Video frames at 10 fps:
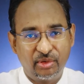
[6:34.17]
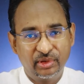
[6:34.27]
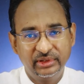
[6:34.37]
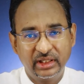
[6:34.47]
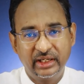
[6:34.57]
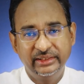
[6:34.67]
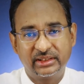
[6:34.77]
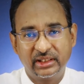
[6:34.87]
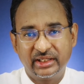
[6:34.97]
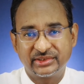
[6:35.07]
online
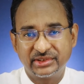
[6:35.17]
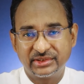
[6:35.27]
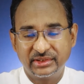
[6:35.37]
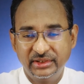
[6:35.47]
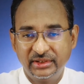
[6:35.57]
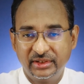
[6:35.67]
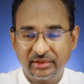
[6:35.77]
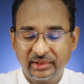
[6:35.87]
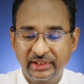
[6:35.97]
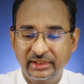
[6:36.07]
classes.
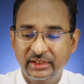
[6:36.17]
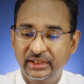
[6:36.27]
All right.